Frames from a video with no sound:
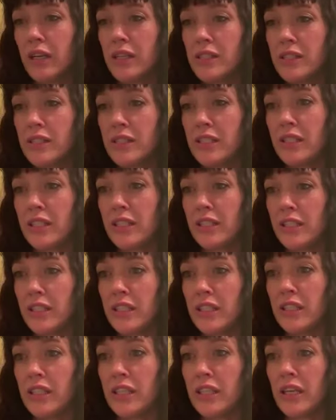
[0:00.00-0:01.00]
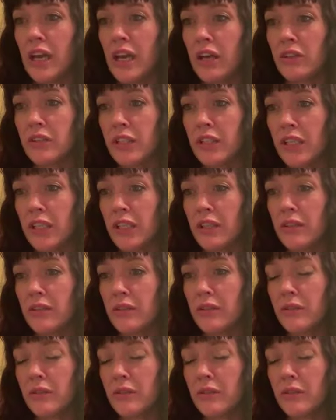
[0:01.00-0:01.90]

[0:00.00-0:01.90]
Steele,